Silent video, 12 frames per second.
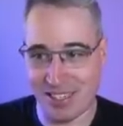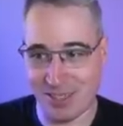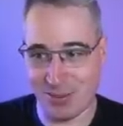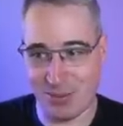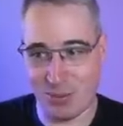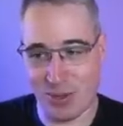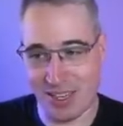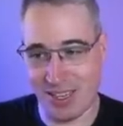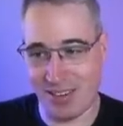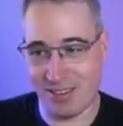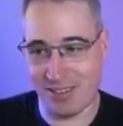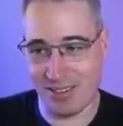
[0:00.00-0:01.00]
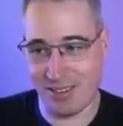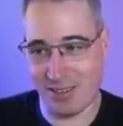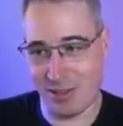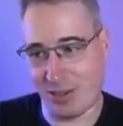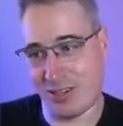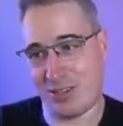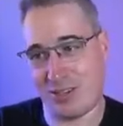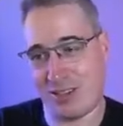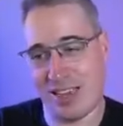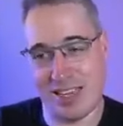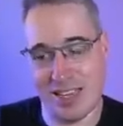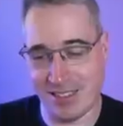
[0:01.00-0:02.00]
because of the way it
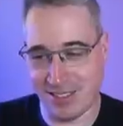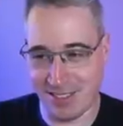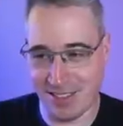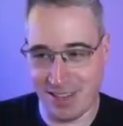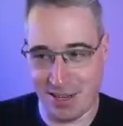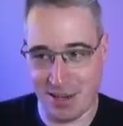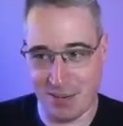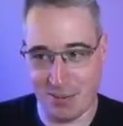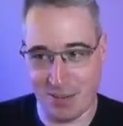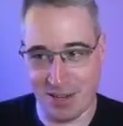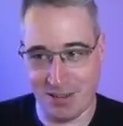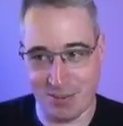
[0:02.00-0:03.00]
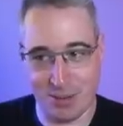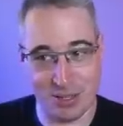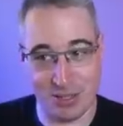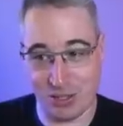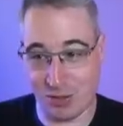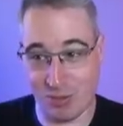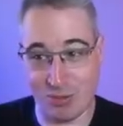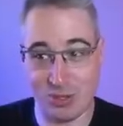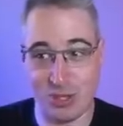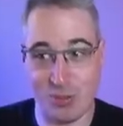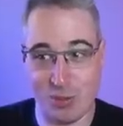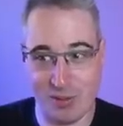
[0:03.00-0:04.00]
looks, I guess, uh, right? Where it
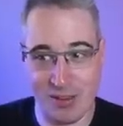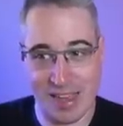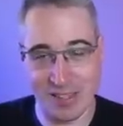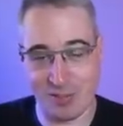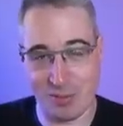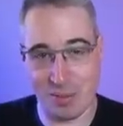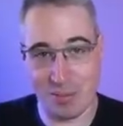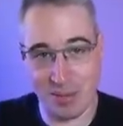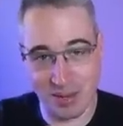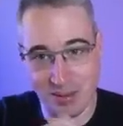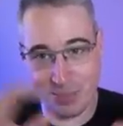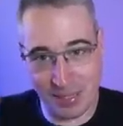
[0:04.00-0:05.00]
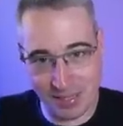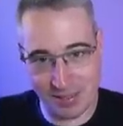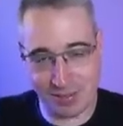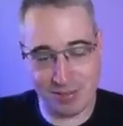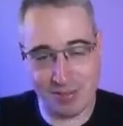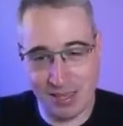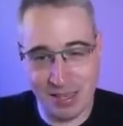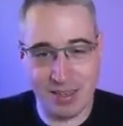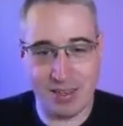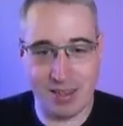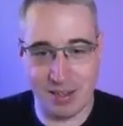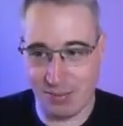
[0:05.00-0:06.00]
grows super fast from the middle because
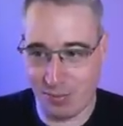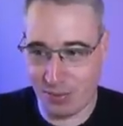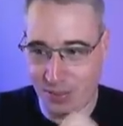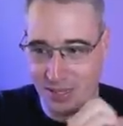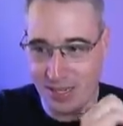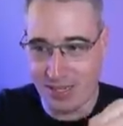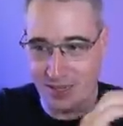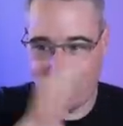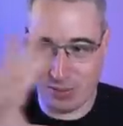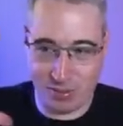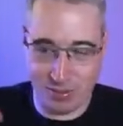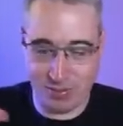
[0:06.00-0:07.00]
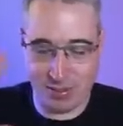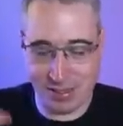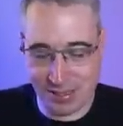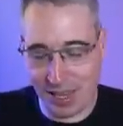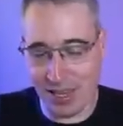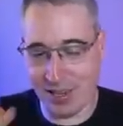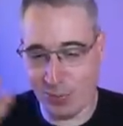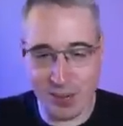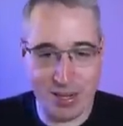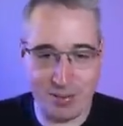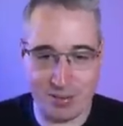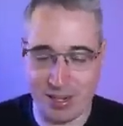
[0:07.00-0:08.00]
of we're getting sort of the side,
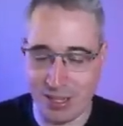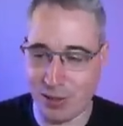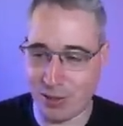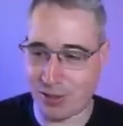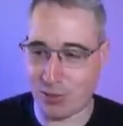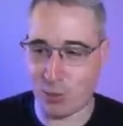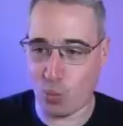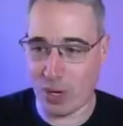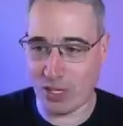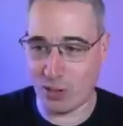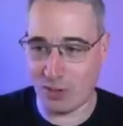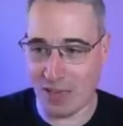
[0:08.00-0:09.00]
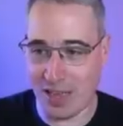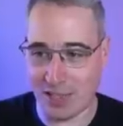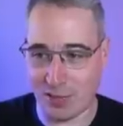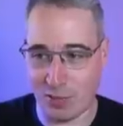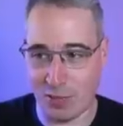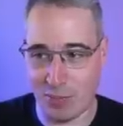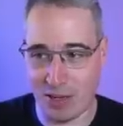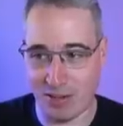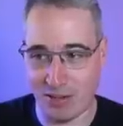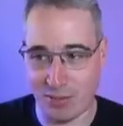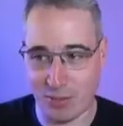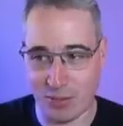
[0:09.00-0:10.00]
whatever. It looks way too fast from the
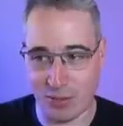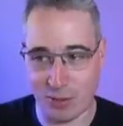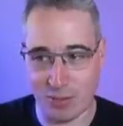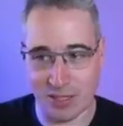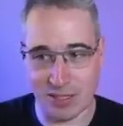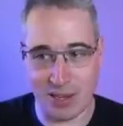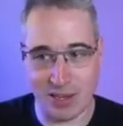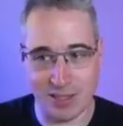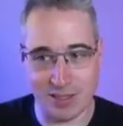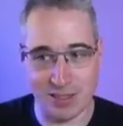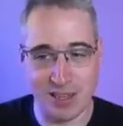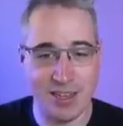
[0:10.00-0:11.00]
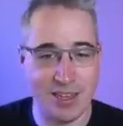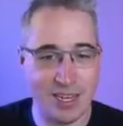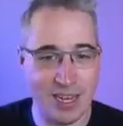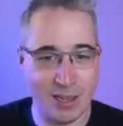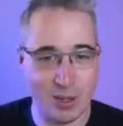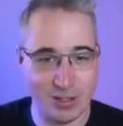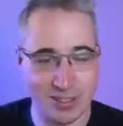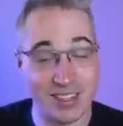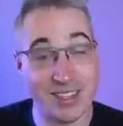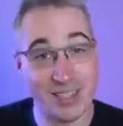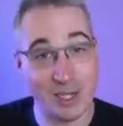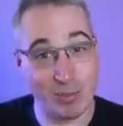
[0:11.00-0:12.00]
middle, whereas from the sides, it
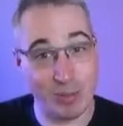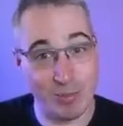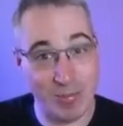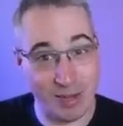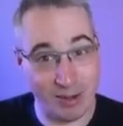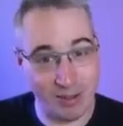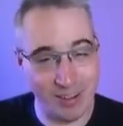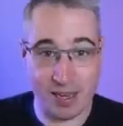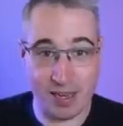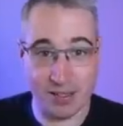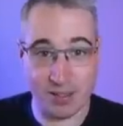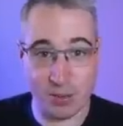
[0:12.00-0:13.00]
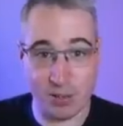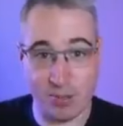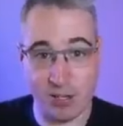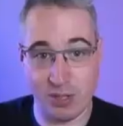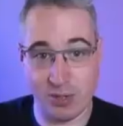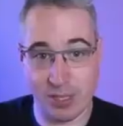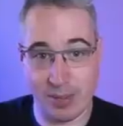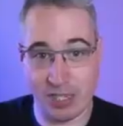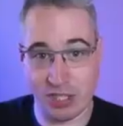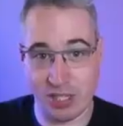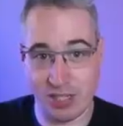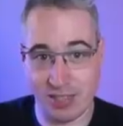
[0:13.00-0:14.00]
looks a little bit better. And so what I'm going to do is I'm
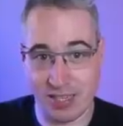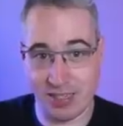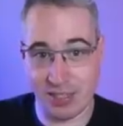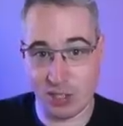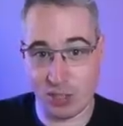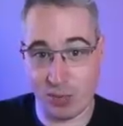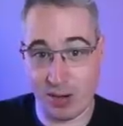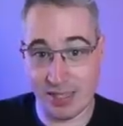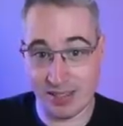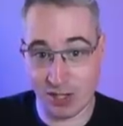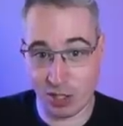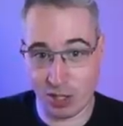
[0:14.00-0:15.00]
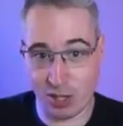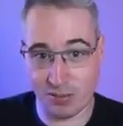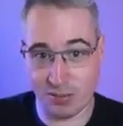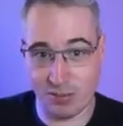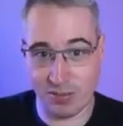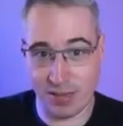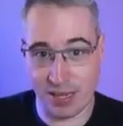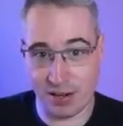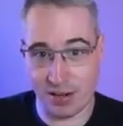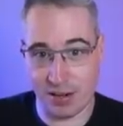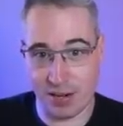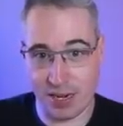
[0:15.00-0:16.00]
actually going to take the transition off of
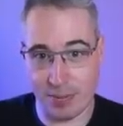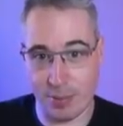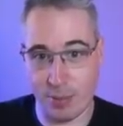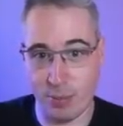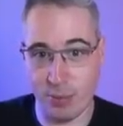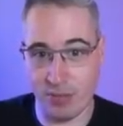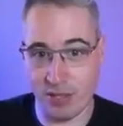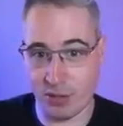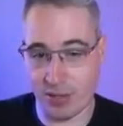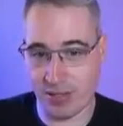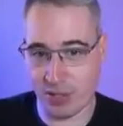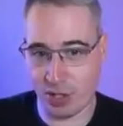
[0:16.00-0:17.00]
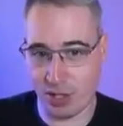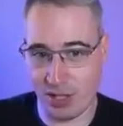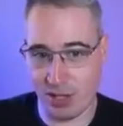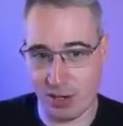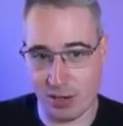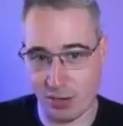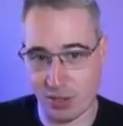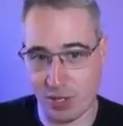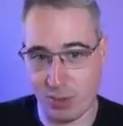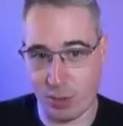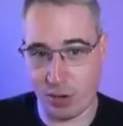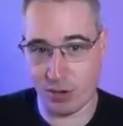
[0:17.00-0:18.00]
there and I'm going to move the transition here. And there's an
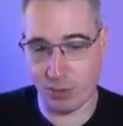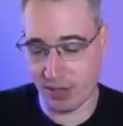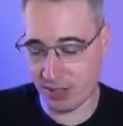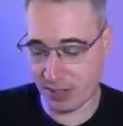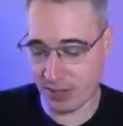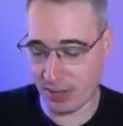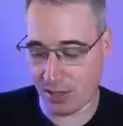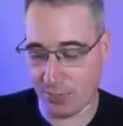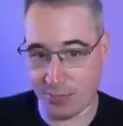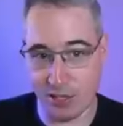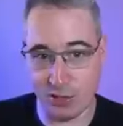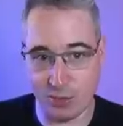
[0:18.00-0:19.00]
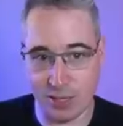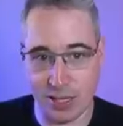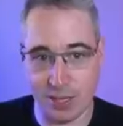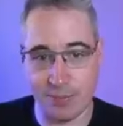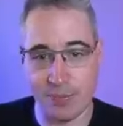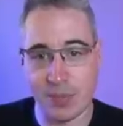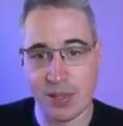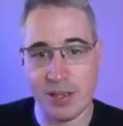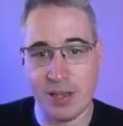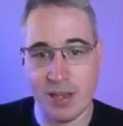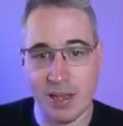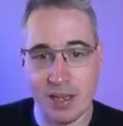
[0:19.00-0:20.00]
important reason I'm going to do that
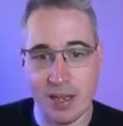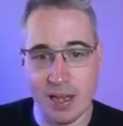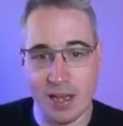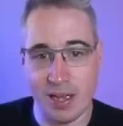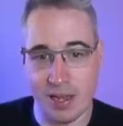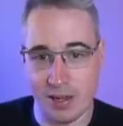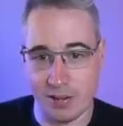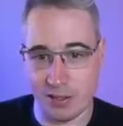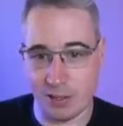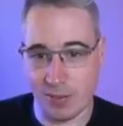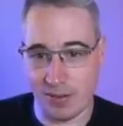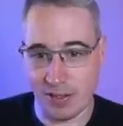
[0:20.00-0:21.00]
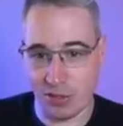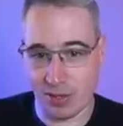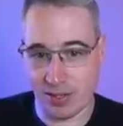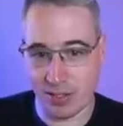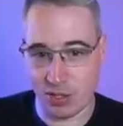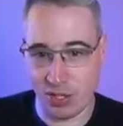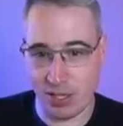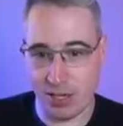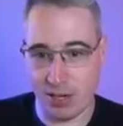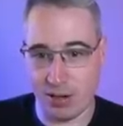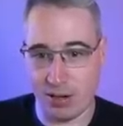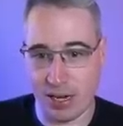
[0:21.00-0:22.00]
uh, so I'm gonna have the transition
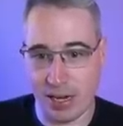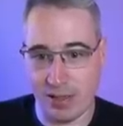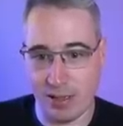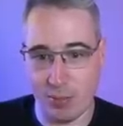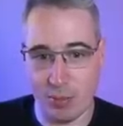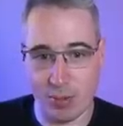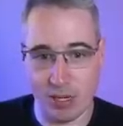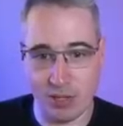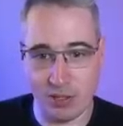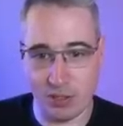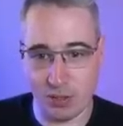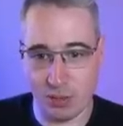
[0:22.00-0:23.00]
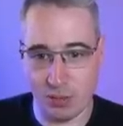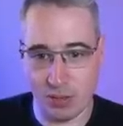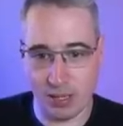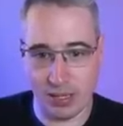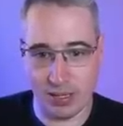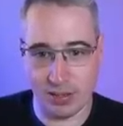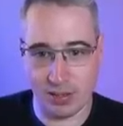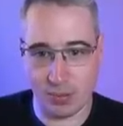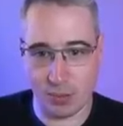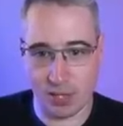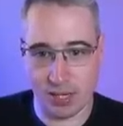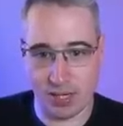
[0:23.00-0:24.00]
here, and then what we're gonna do is we're